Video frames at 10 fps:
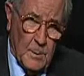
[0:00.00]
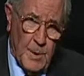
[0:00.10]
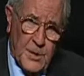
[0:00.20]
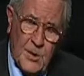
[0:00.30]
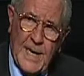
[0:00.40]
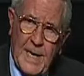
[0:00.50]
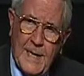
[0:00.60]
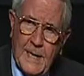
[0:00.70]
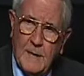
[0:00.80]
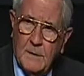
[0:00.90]
But
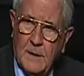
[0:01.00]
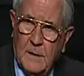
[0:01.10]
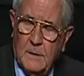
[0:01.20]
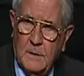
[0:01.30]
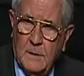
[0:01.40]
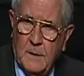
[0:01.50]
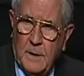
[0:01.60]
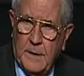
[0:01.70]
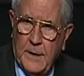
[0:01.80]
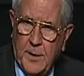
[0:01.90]
standing
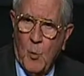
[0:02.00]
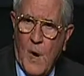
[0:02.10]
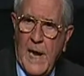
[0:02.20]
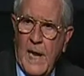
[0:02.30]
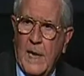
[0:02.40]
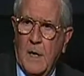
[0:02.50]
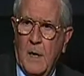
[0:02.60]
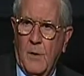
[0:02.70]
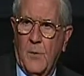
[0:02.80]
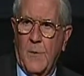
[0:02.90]
in the way
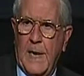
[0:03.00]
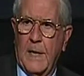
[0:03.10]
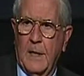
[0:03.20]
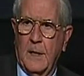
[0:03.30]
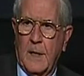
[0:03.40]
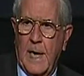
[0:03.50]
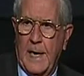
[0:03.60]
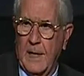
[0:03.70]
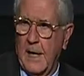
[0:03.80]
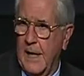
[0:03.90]
of making the
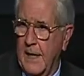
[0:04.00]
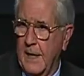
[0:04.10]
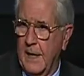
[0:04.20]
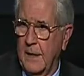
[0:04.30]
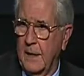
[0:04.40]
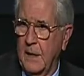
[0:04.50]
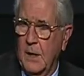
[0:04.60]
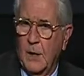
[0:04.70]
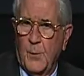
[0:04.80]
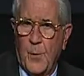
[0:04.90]
night landing
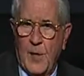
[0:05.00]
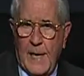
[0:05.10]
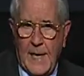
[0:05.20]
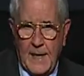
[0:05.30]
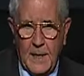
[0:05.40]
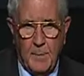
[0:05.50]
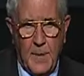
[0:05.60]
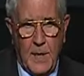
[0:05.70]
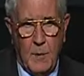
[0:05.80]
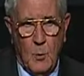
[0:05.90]
for Dan and
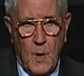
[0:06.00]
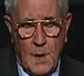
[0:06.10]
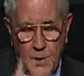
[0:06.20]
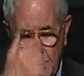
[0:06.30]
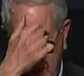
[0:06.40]
me was